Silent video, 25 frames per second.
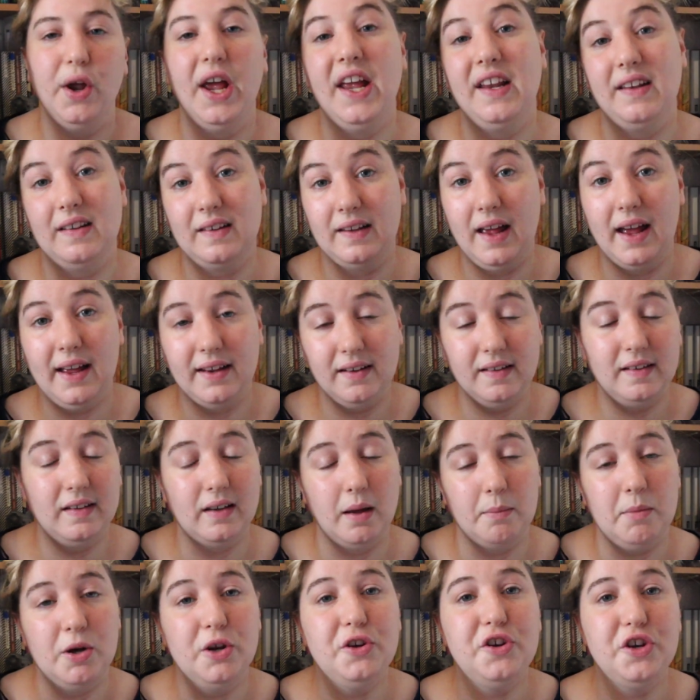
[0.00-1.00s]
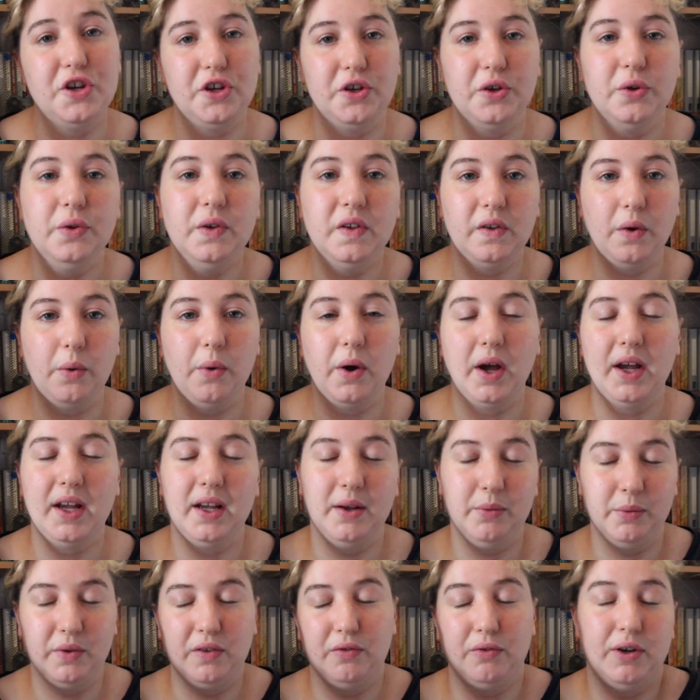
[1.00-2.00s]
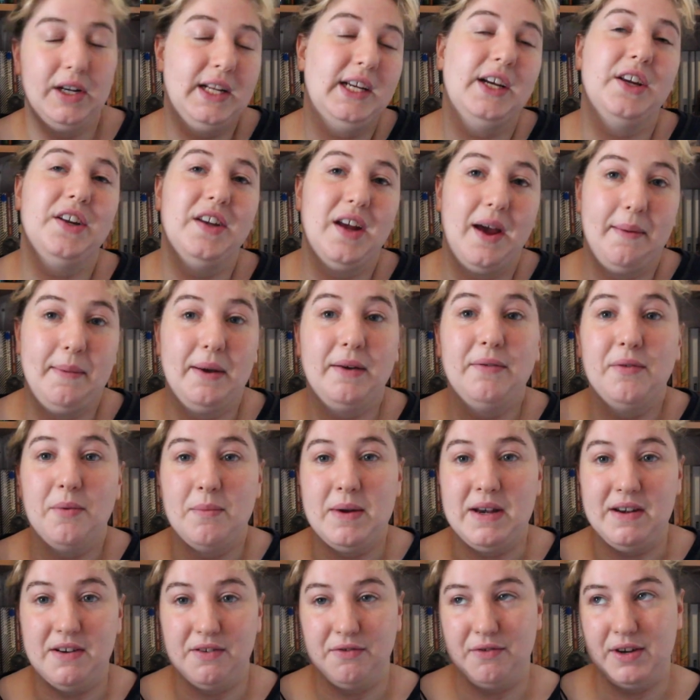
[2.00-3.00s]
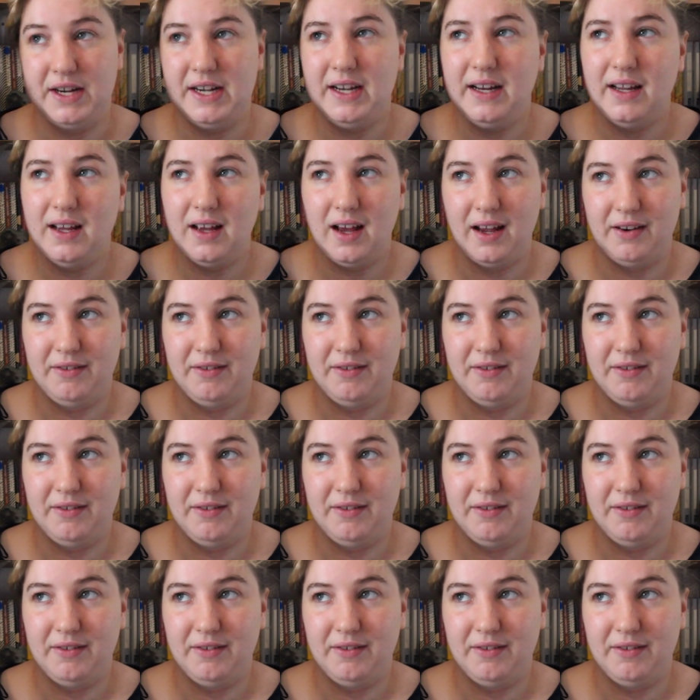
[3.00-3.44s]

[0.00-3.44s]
It's set in summer too so it was really good timing for me to read it.